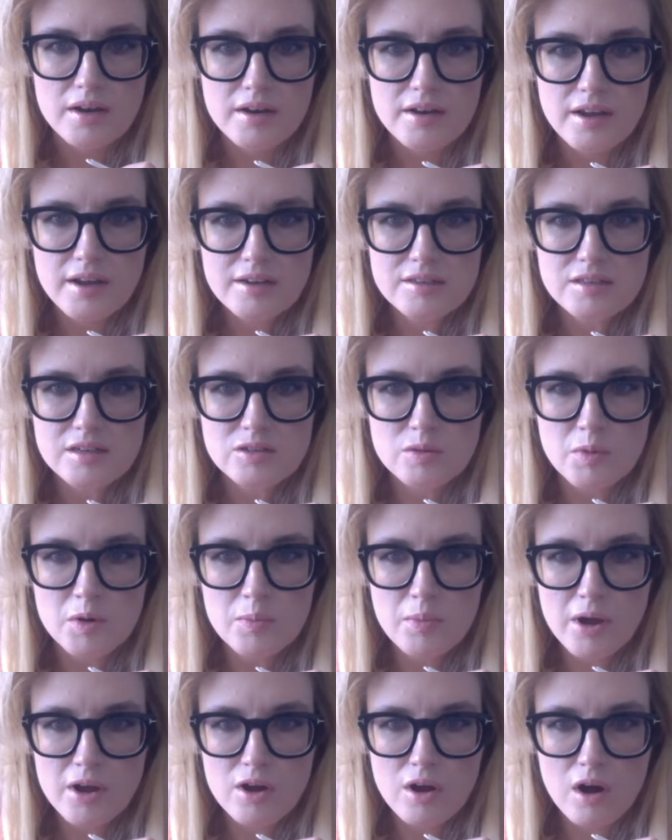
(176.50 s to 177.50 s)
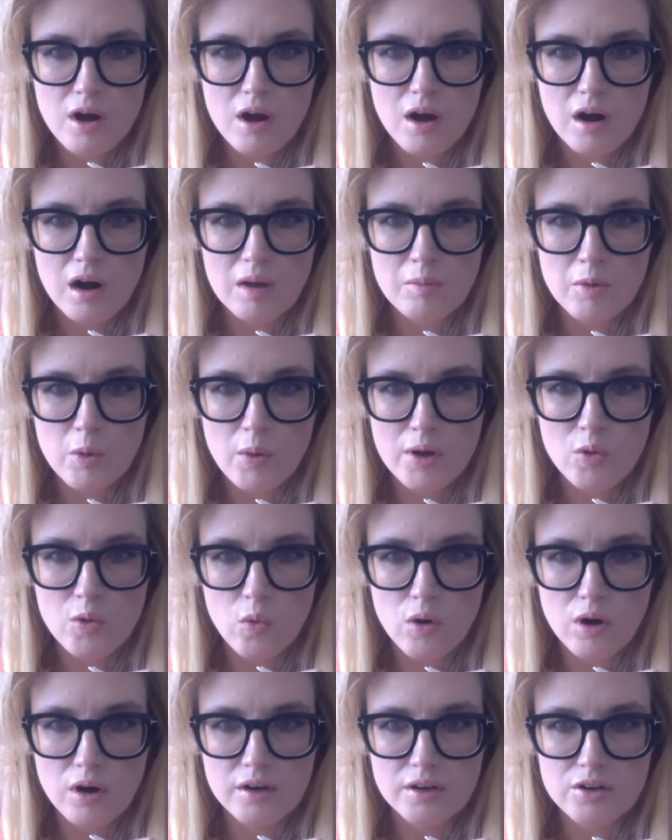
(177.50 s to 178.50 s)
Nick says, I'm in my car on my way to
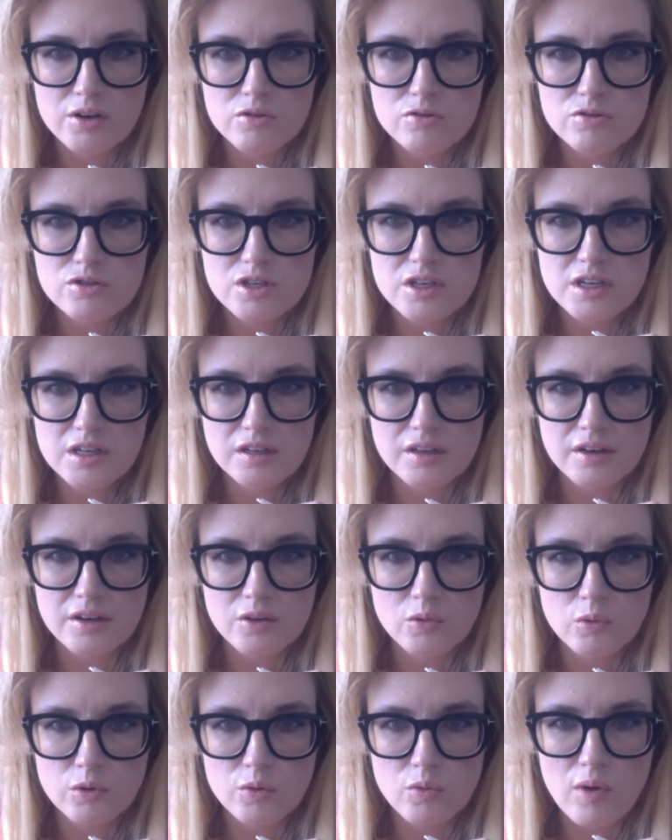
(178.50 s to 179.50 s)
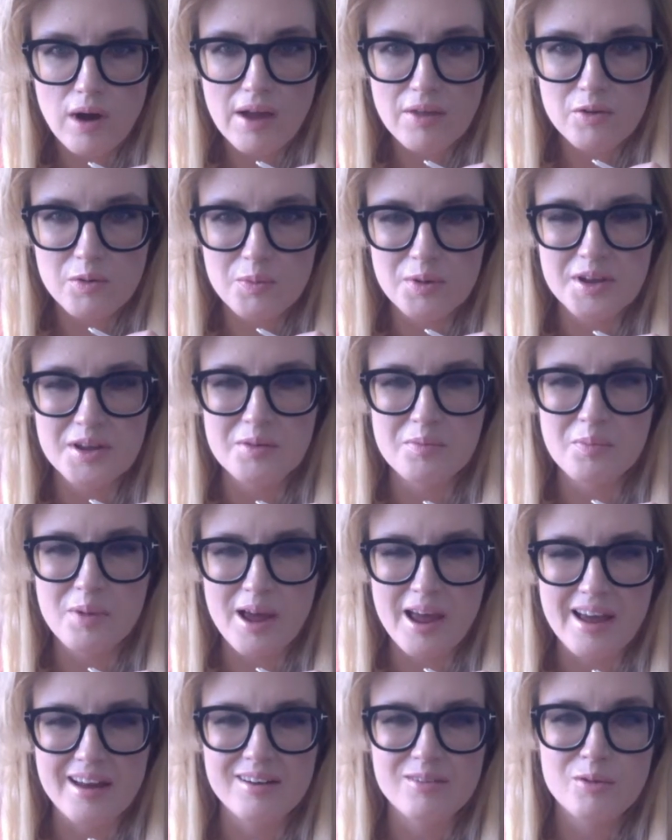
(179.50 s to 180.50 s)
work in New Zealand, would rather be in
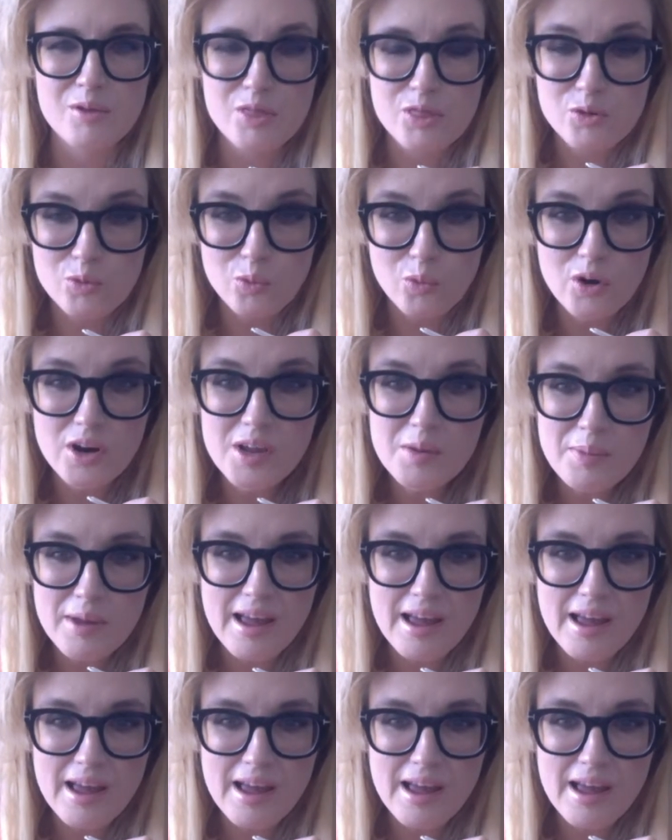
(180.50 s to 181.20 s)
bed. But three